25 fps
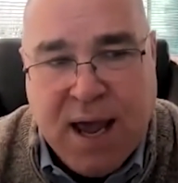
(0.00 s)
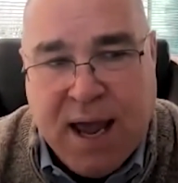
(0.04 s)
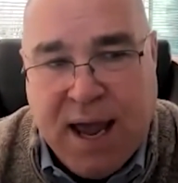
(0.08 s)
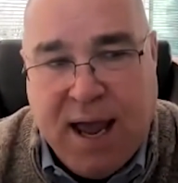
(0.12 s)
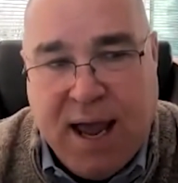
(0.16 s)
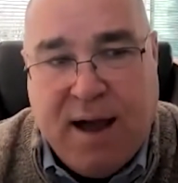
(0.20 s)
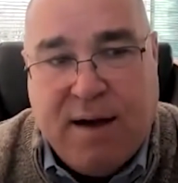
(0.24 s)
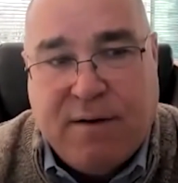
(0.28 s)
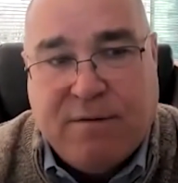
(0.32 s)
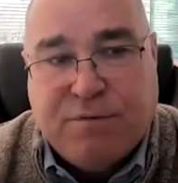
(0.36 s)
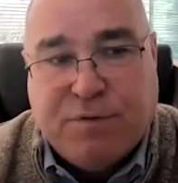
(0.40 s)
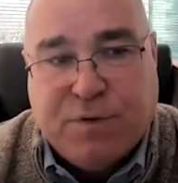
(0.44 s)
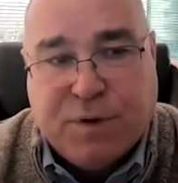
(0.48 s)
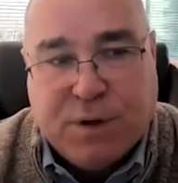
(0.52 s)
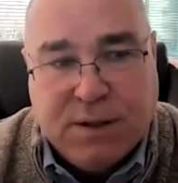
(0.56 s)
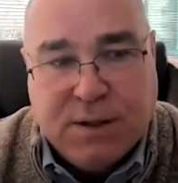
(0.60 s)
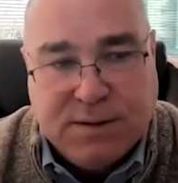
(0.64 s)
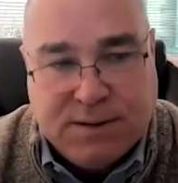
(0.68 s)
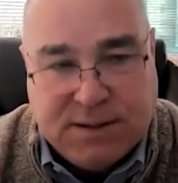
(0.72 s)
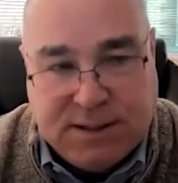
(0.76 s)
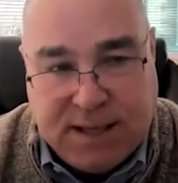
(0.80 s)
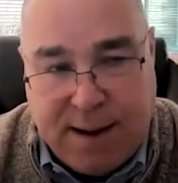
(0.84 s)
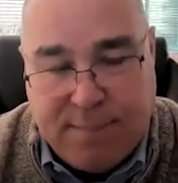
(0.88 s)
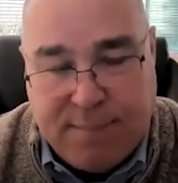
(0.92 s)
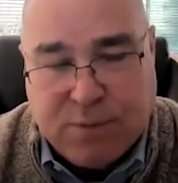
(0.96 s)
have
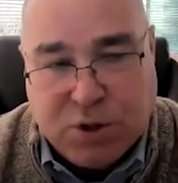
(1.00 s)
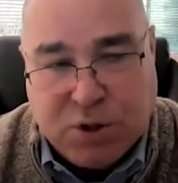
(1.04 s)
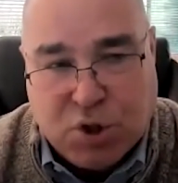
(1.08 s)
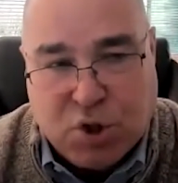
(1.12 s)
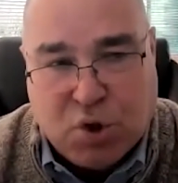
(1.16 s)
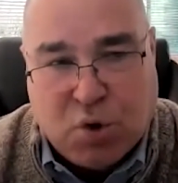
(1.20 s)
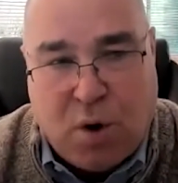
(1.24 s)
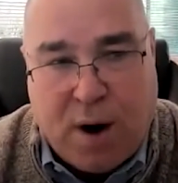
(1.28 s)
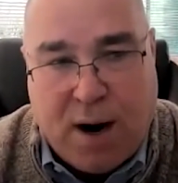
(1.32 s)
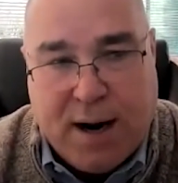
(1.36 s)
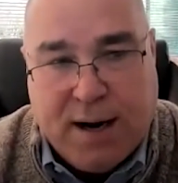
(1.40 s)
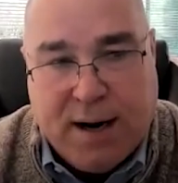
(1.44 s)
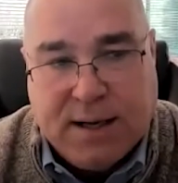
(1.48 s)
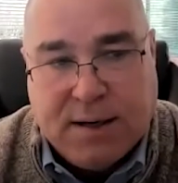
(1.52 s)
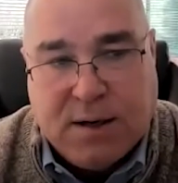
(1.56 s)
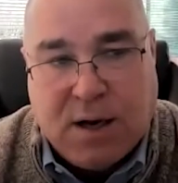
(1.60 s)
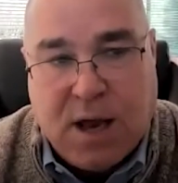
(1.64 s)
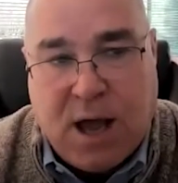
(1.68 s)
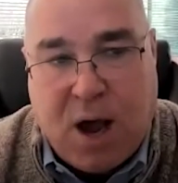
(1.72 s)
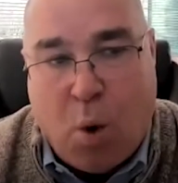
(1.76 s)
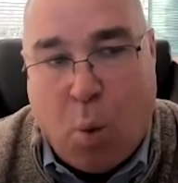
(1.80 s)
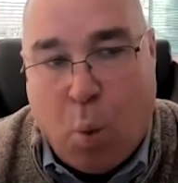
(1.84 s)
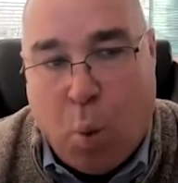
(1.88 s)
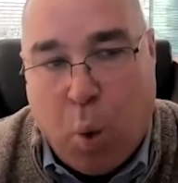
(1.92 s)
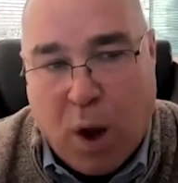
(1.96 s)

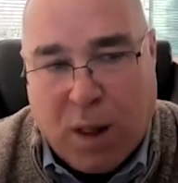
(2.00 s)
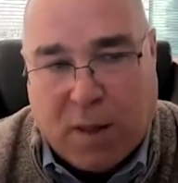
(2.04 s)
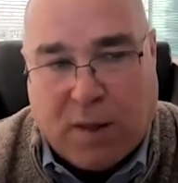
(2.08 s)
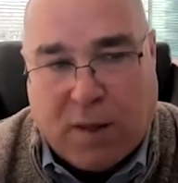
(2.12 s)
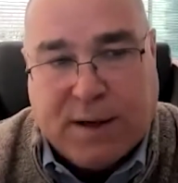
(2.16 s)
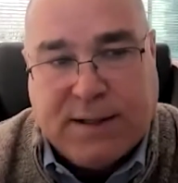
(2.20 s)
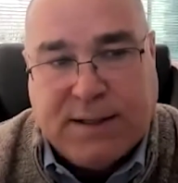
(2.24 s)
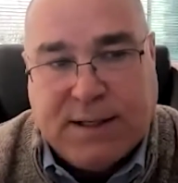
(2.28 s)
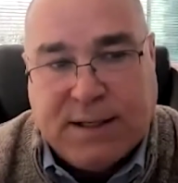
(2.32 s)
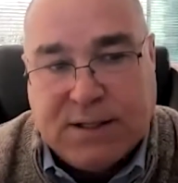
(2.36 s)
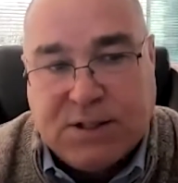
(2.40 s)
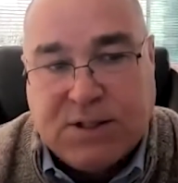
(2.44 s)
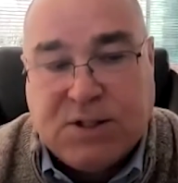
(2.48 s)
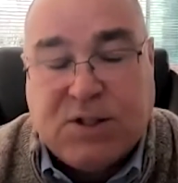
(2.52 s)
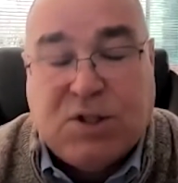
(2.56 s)
demonstrated a willingness